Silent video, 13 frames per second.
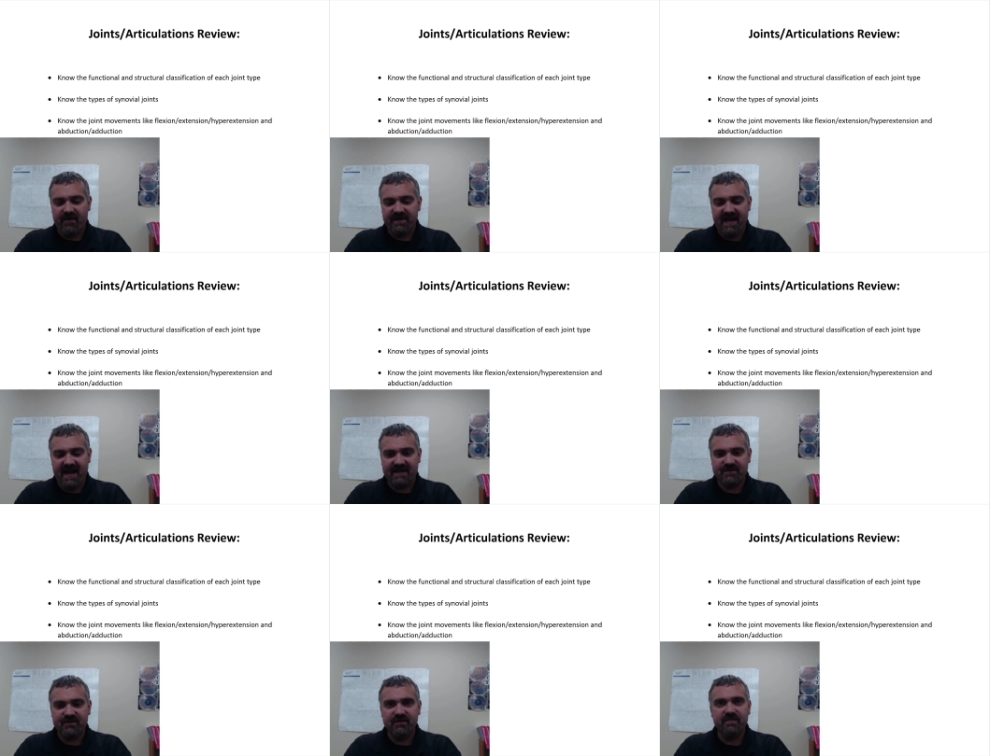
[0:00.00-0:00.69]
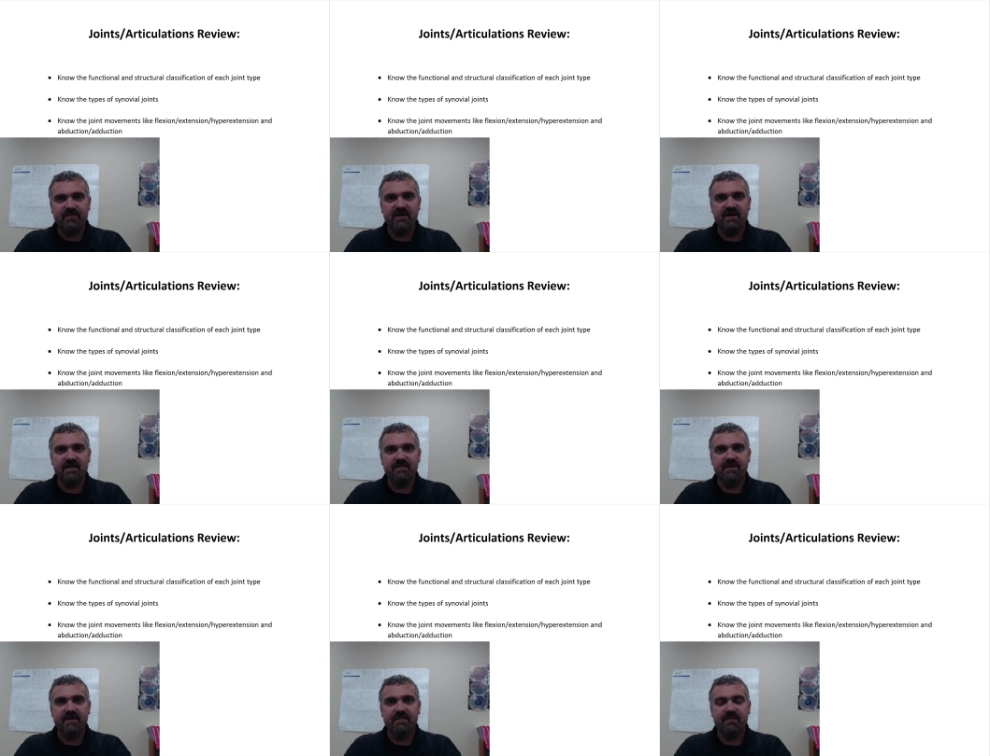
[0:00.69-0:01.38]
If I were to ask you to
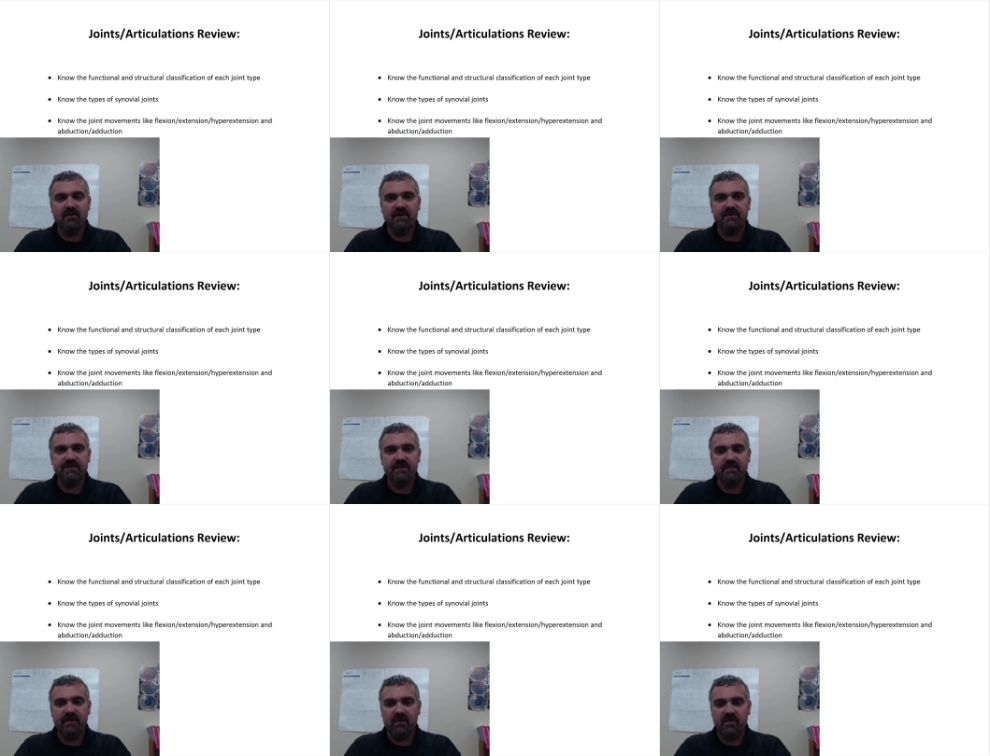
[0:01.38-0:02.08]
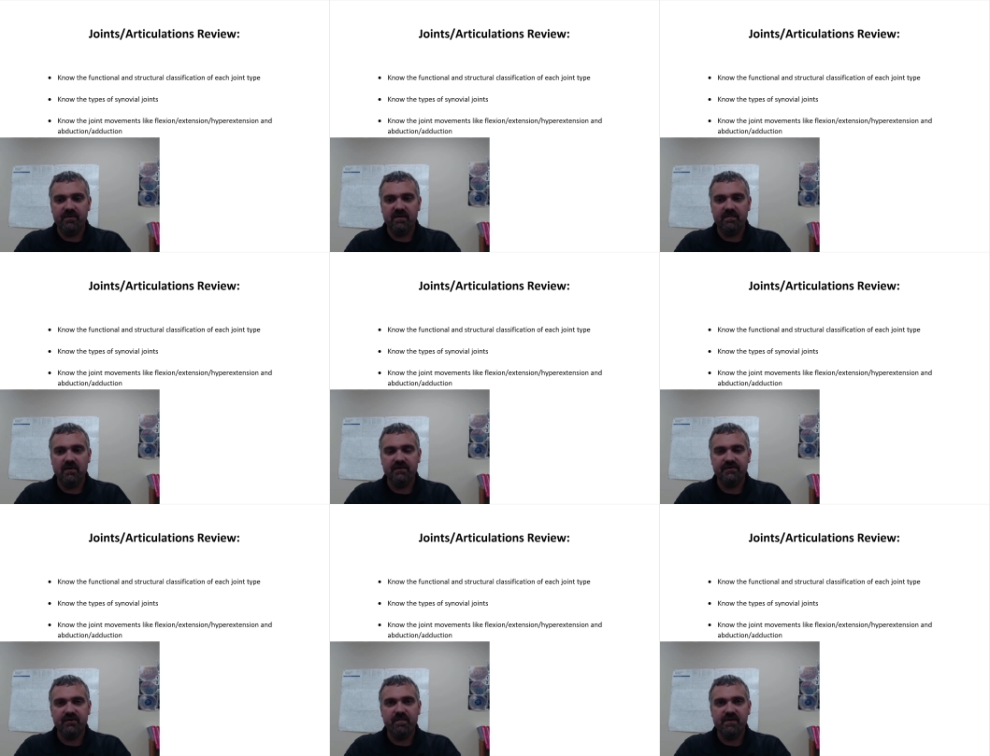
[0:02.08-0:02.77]
put a bowl of soup, to put
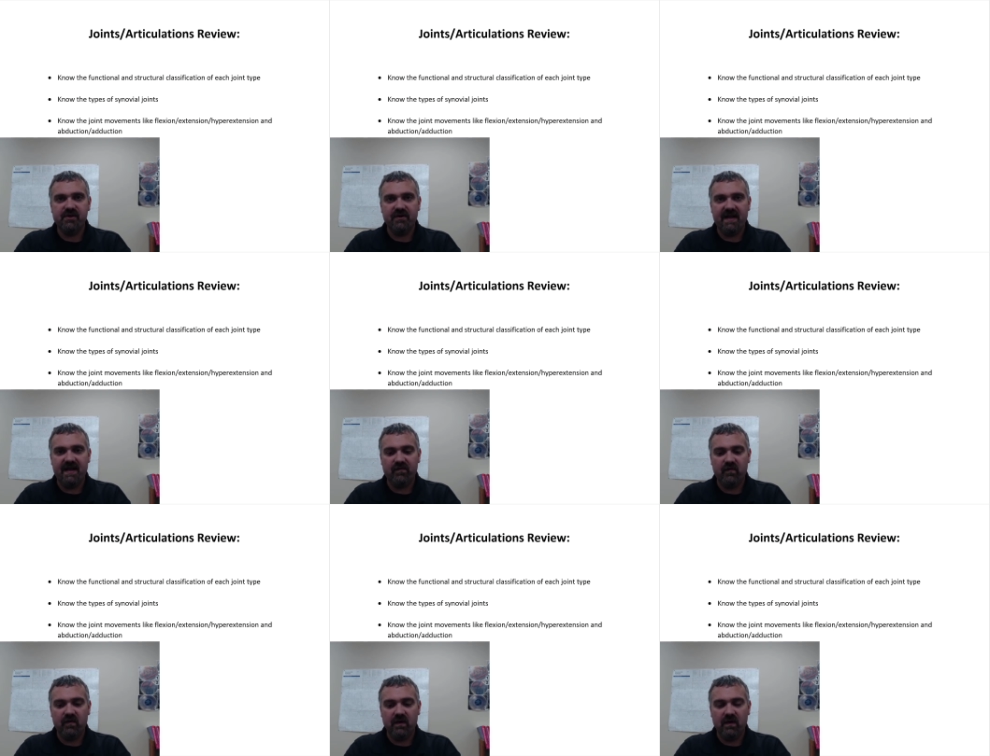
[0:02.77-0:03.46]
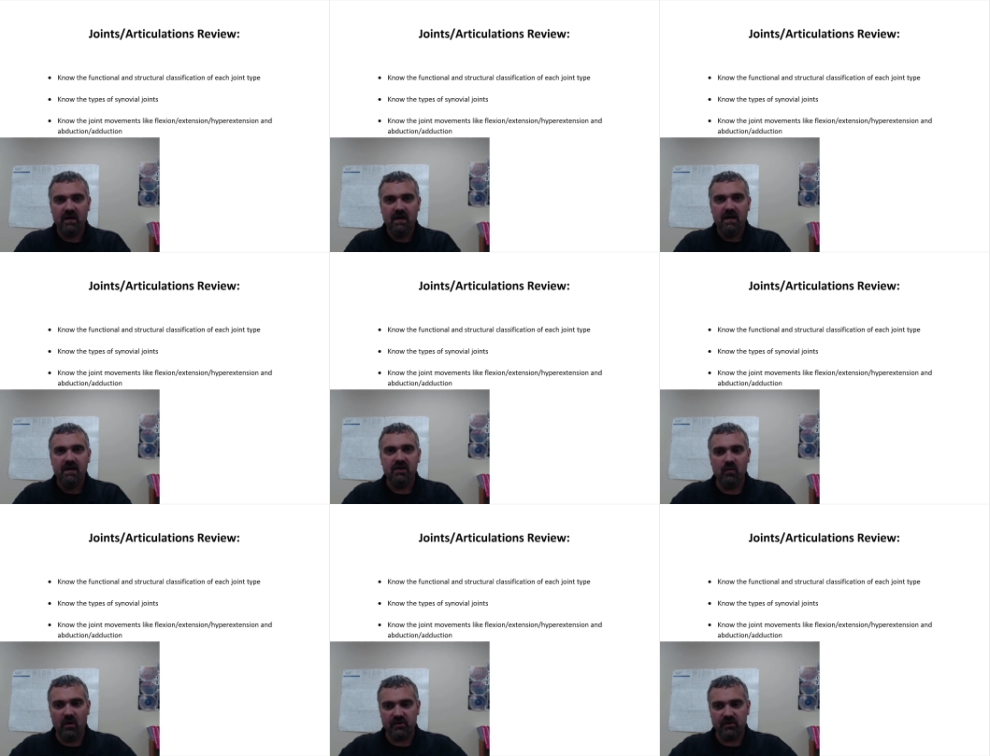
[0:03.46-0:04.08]
a bowl of soup in your hands here,